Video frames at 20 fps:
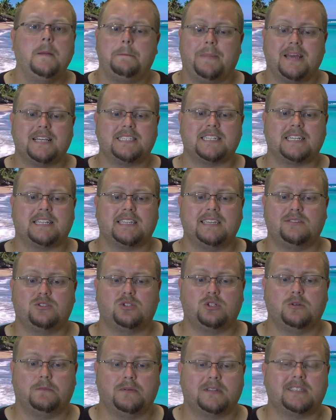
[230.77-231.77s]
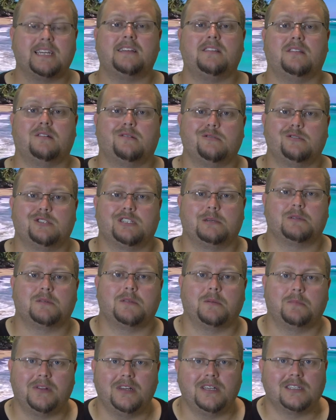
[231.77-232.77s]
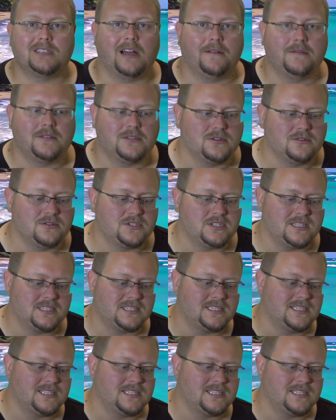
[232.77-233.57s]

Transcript: basically to protect the cruise ships, the police officers.